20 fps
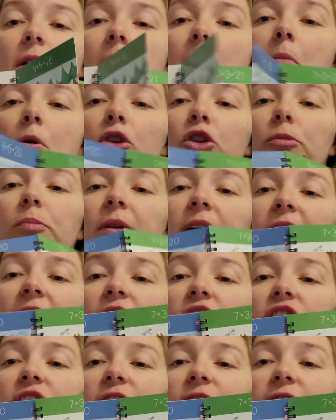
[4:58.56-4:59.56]

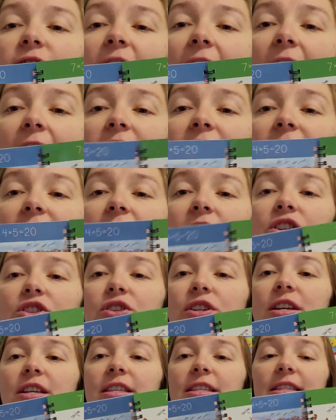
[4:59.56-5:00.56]
multiplication fact, and as you
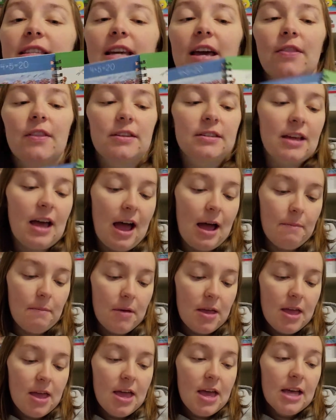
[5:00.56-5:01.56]
can see on the top,
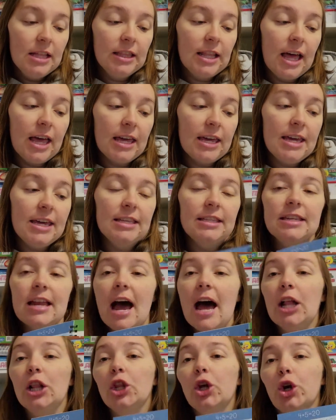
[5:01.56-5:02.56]
like he's
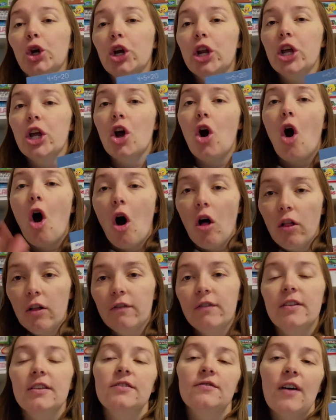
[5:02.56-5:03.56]
not learning all
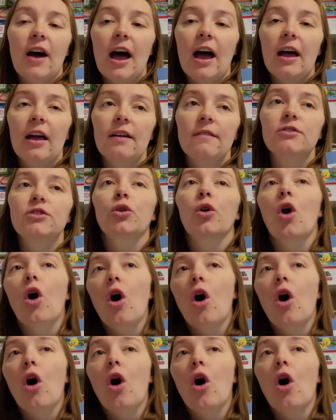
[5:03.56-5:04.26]
of his 5s or